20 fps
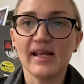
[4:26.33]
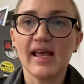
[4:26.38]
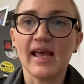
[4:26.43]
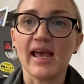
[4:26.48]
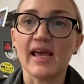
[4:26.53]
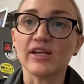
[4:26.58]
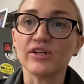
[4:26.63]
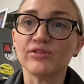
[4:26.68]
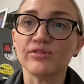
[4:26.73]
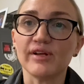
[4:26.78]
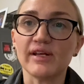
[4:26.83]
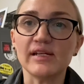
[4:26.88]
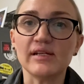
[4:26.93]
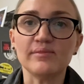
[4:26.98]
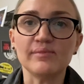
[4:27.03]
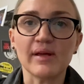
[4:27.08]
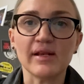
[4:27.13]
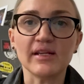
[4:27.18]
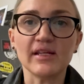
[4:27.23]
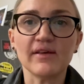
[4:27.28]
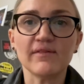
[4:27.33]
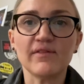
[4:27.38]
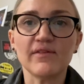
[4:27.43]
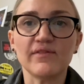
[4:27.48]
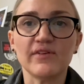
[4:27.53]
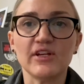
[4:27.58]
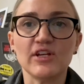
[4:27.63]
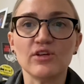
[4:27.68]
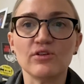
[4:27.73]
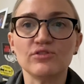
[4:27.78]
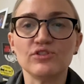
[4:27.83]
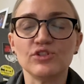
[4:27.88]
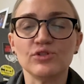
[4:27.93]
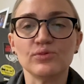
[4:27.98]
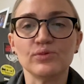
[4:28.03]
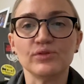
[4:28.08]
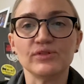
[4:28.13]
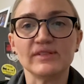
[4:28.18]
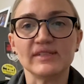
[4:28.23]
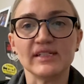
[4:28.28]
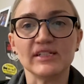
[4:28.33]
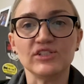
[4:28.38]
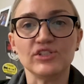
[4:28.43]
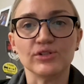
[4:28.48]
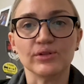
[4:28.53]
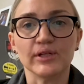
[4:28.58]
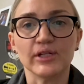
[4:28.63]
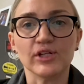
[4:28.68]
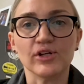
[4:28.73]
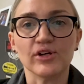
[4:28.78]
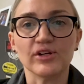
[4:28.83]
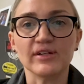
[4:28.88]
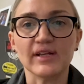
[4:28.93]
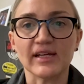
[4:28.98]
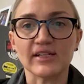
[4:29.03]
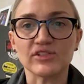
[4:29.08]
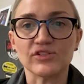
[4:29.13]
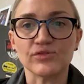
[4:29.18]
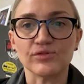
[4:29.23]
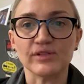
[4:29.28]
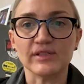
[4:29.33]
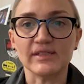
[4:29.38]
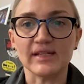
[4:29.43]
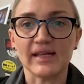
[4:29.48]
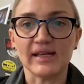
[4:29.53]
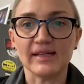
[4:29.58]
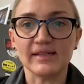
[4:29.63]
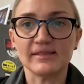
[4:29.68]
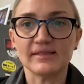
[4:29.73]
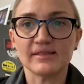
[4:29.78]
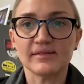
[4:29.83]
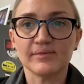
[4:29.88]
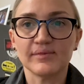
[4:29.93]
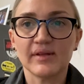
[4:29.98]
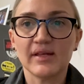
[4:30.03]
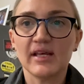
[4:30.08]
and created many of the videos you will see during our next 3 days.